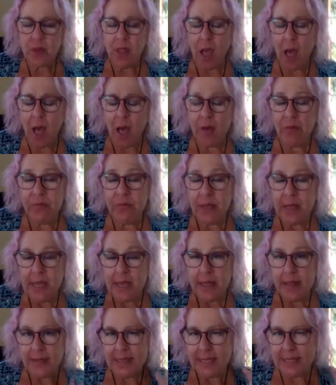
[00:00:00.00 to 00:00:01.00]
of
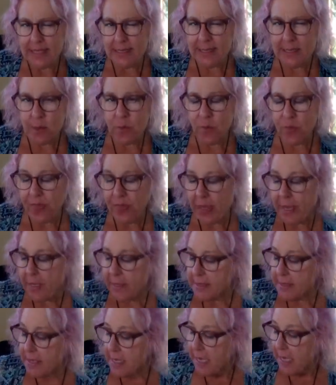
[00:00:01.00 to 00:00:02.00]
these little
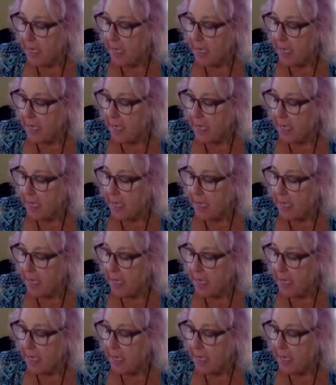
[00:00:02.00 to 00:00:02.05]
things.